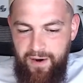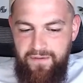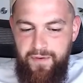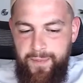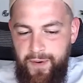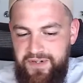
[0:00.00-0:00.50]
Or if
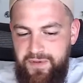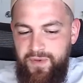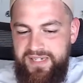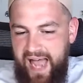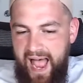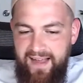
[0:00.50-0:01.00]
a person
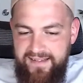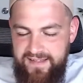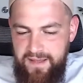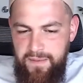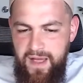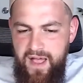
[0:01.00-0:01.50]
were to ask
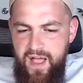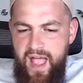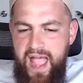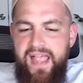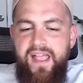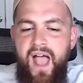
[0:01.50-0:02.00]
them,
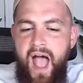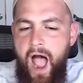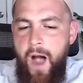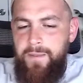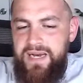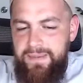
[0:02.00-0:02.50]
hey,
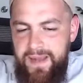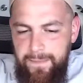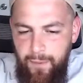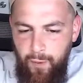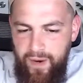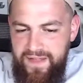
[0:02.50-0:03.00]
how many
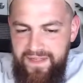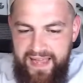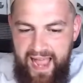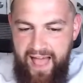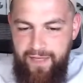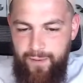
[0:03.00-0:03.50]
people were in the
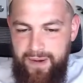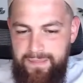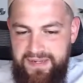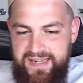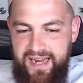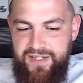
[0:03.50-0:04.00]
gathering
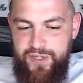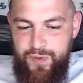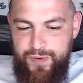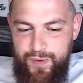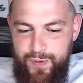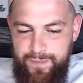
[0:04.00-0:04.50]
besides you
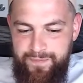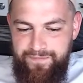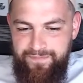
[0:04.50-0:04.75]
two?